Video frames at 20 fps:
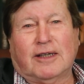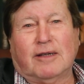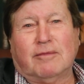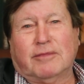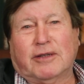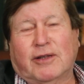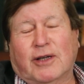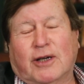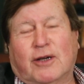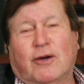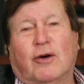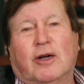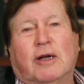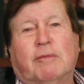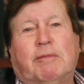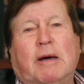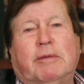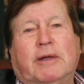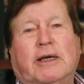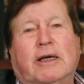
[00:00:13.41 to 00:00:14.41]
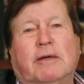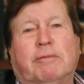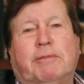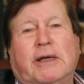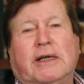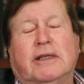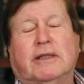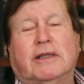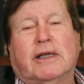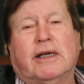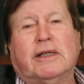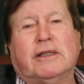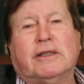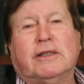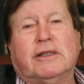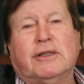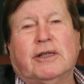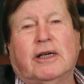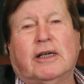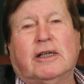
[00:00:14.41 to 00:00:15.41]
Welcome to the Court of Public Opinion,
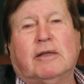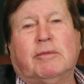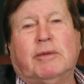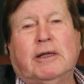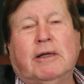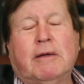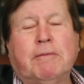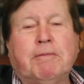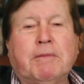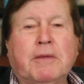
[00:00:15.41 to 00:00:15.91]
ladies and gentlemen.